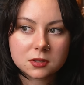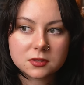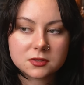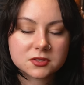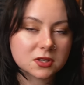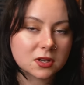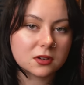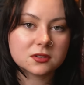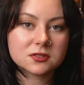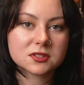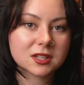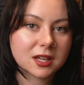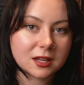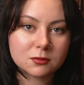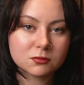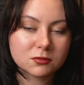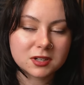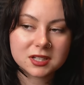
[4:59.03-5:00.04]
Songs
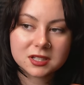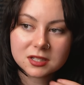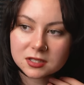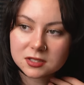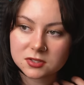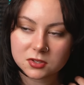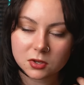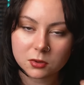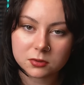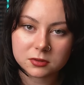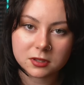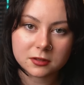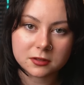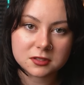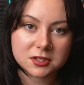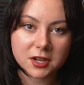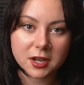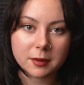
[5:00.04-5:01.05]
get written and sold all
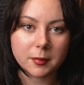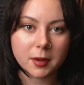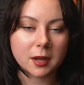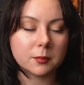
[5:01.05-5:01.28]
the time.